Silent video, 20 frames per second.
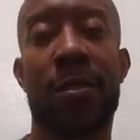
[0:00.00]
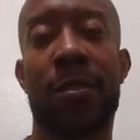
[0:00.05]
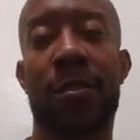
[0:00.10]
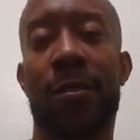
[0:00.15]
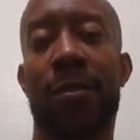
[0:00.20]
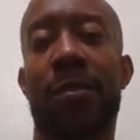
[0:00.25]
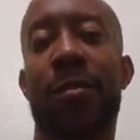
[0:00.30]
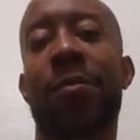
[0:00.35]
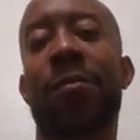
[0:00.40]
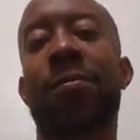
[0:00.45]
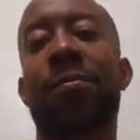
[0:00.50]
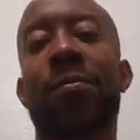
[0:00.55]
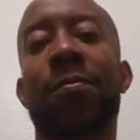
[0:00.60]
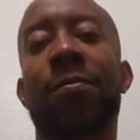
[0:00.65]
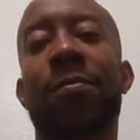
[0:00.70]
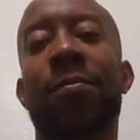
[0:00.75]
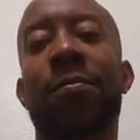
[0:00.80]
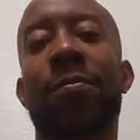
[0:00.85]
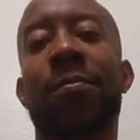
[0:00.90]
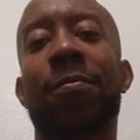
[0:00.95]

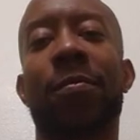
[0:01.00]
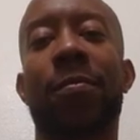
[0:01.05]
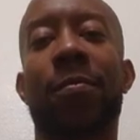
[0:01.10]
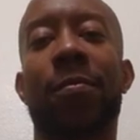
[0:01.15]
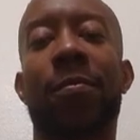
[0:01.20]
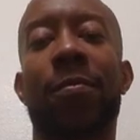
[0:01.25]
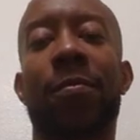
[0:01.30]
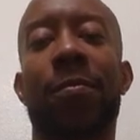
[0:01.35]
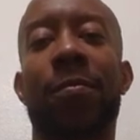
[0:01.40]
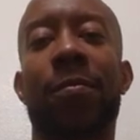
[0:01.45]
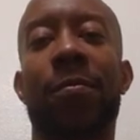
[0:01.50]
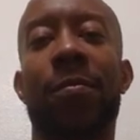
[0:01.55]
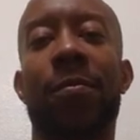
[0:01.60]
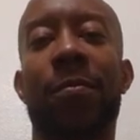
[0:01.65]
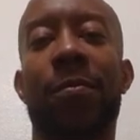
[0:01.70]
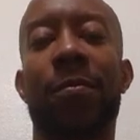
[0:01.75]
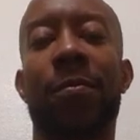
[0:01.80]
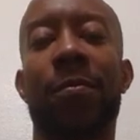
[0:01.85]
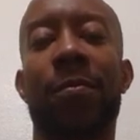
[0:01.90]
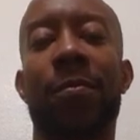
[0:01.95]

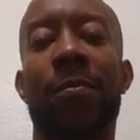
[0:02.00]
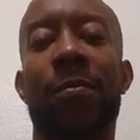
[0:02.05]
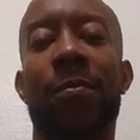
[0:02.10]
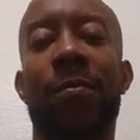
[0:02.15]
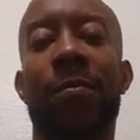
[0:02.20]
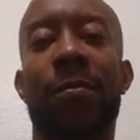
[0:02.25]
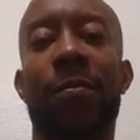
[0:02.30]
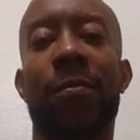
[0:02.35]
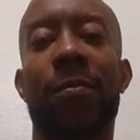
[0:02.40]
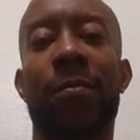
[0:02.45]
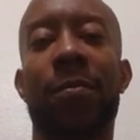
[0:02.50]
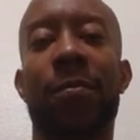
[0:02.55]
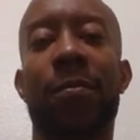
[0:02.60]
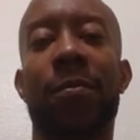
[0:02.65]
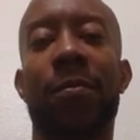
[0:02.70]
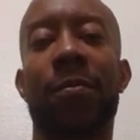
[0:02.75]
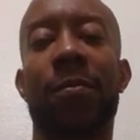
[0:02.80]
(no one is talking)